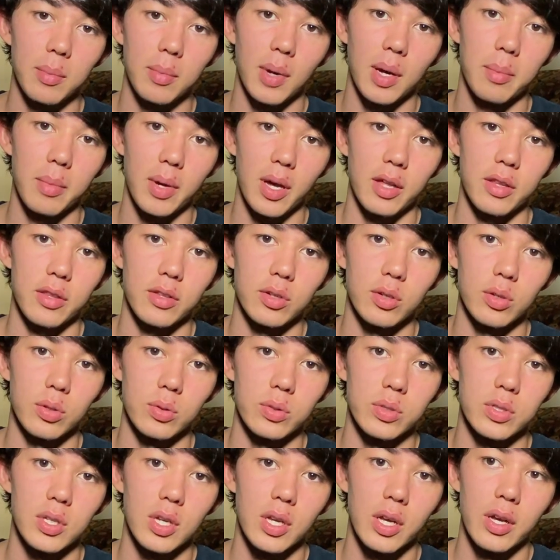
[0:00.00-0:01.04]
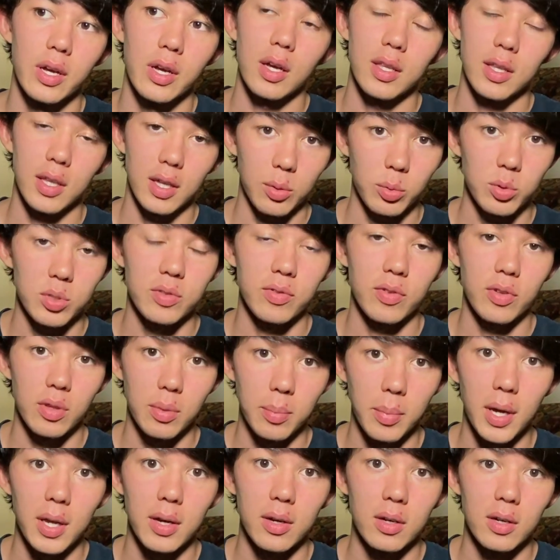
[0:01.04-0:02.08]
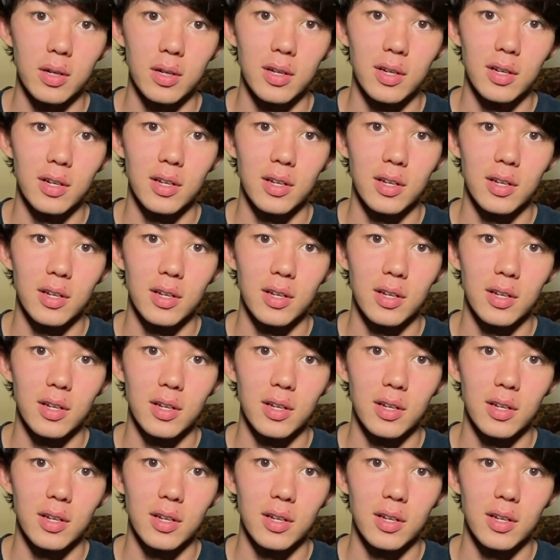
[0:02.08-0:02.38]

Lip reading: my math notes, and that was for the better.